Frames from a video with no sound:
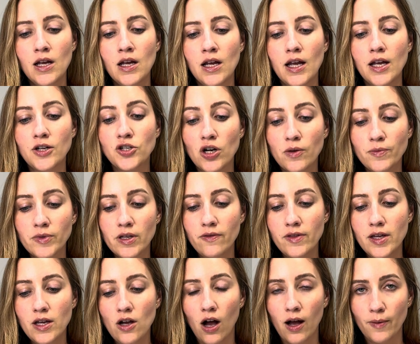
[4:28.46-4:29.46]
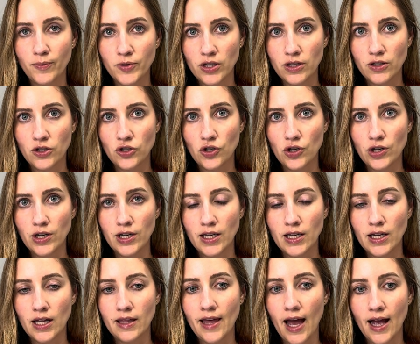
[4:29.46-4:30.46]
In terms of the options during
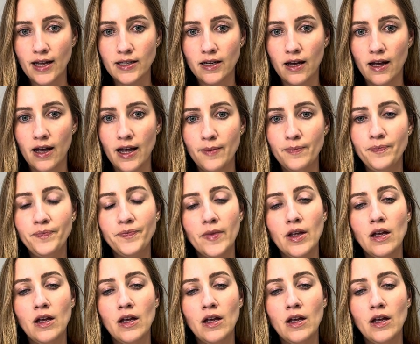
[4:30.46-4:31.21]
that time,